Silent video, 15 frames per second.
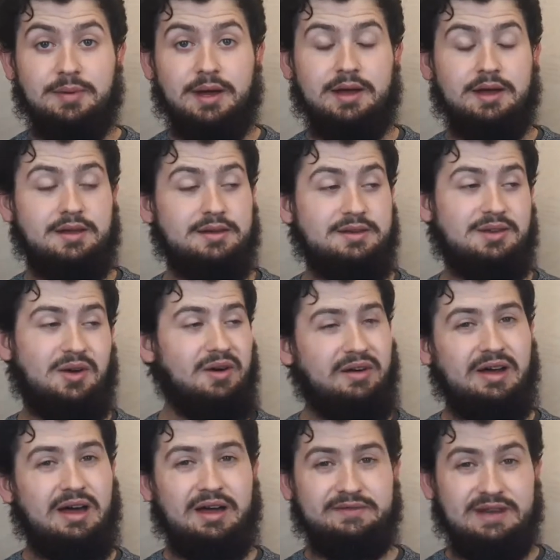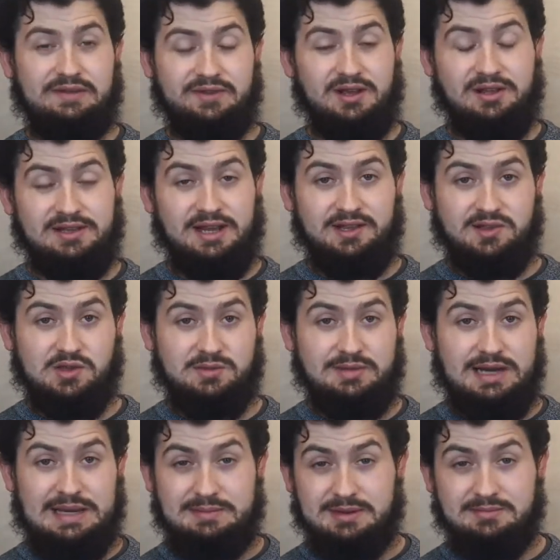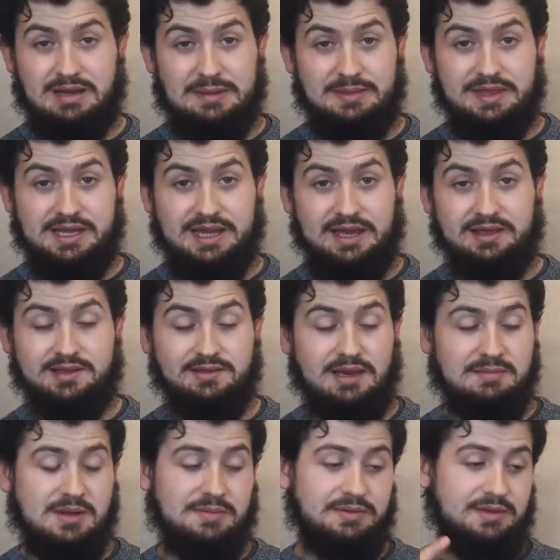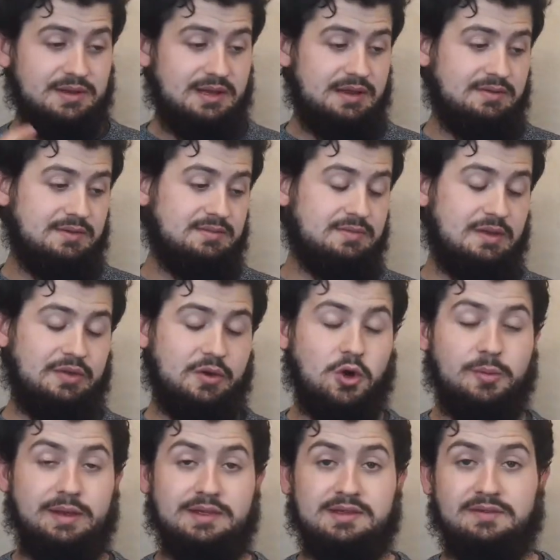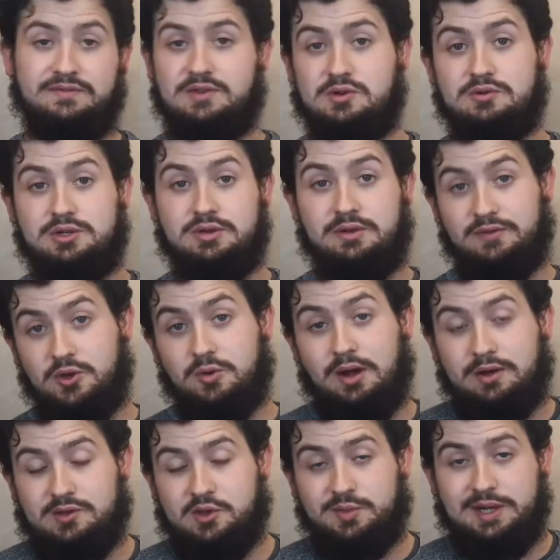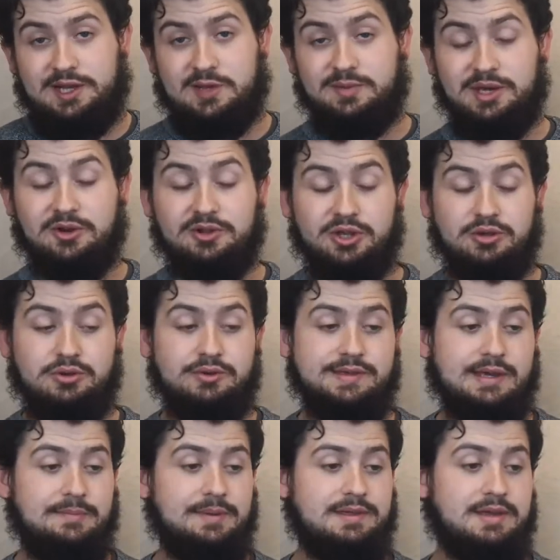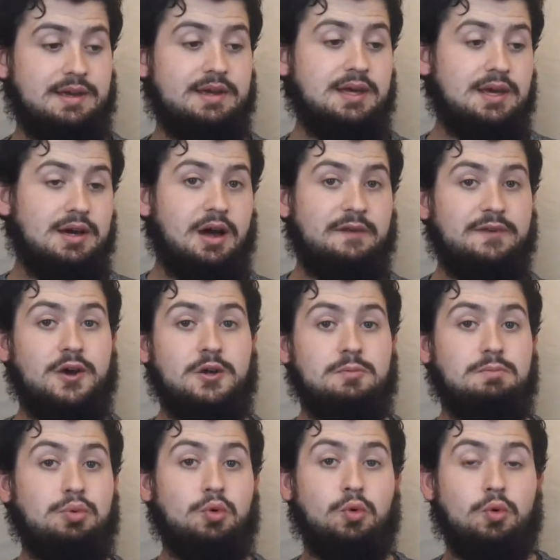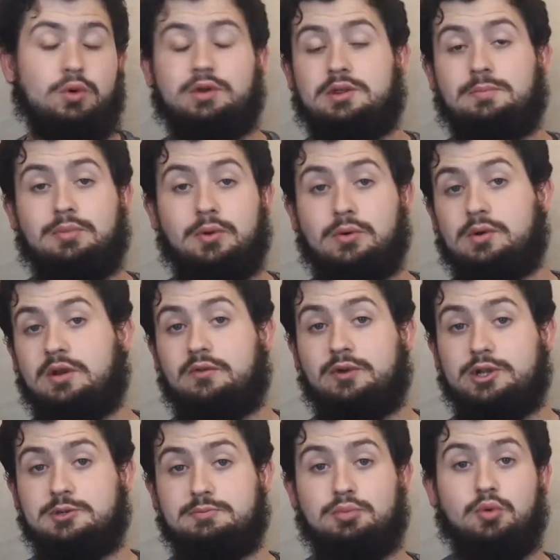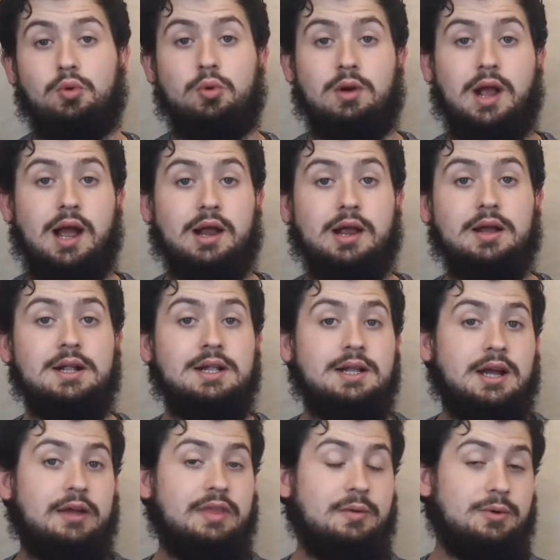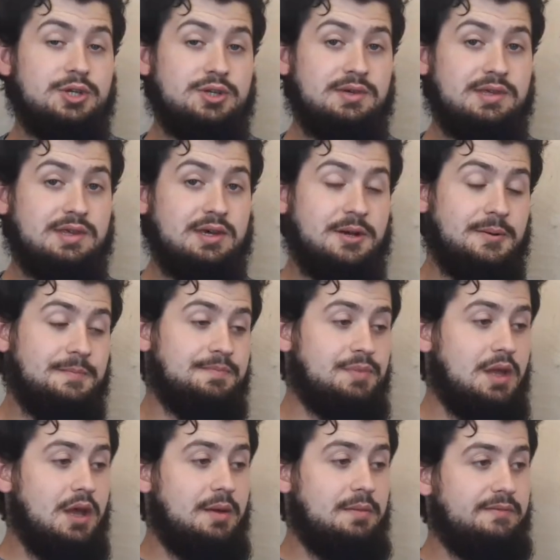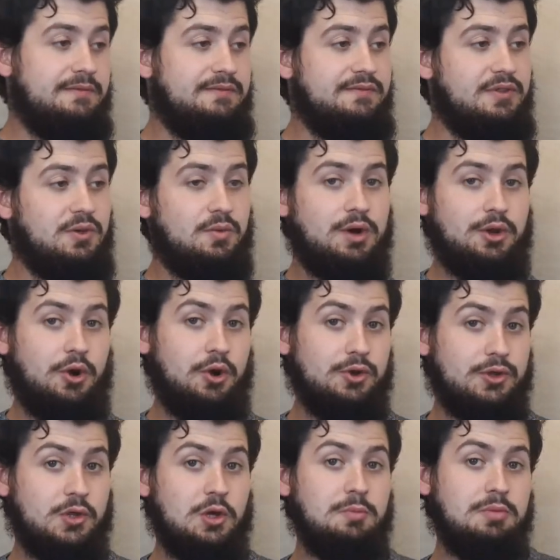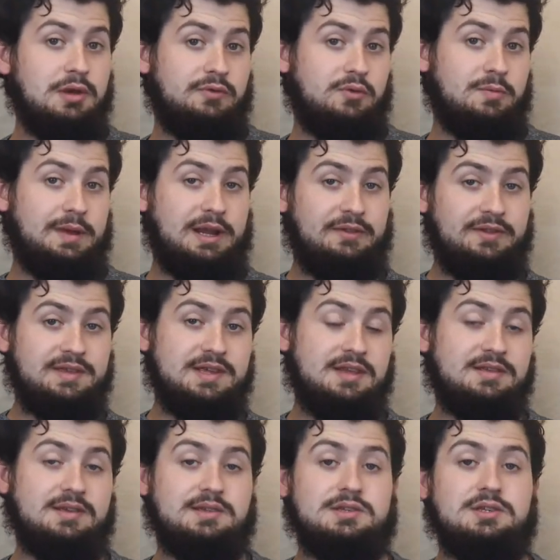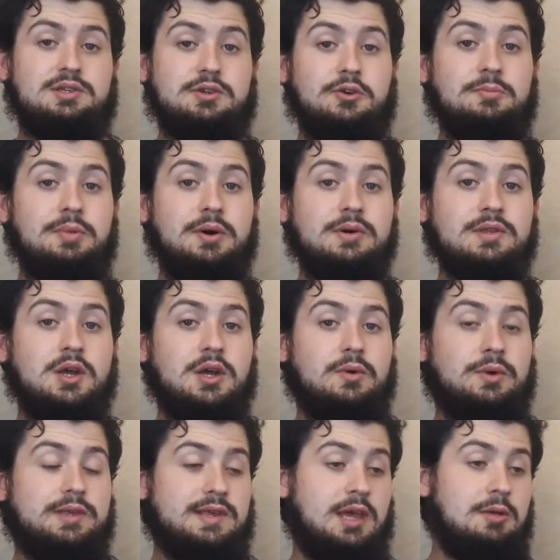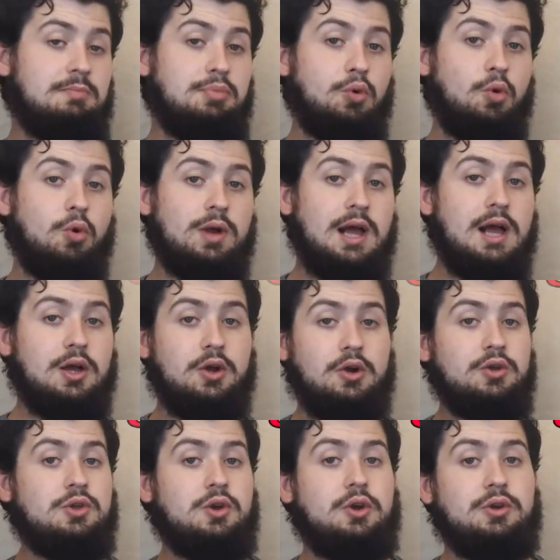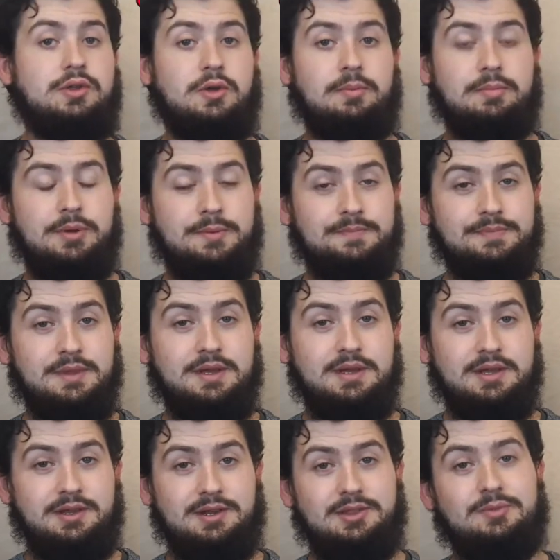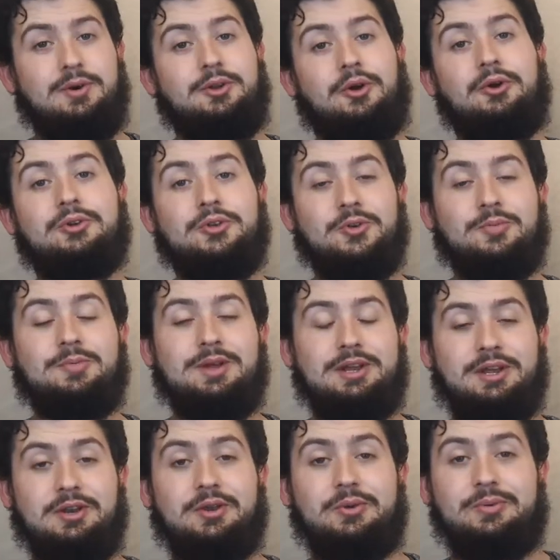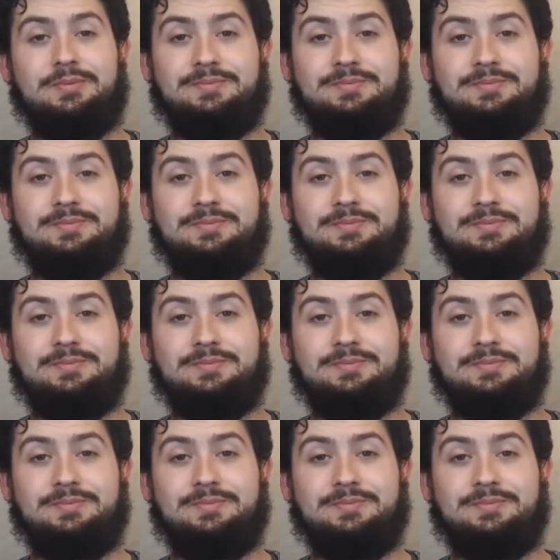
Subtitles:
But you know, I've never heard that in Somali, but it might be the case. Hit me up in the comments if you are a Somali speaker and you use it. But I've heard borg in the plural of which borgag, and then we'd use the for the word usub if we're making the sentence new books. We'd say borgag usub. You know, the word usub meaning new.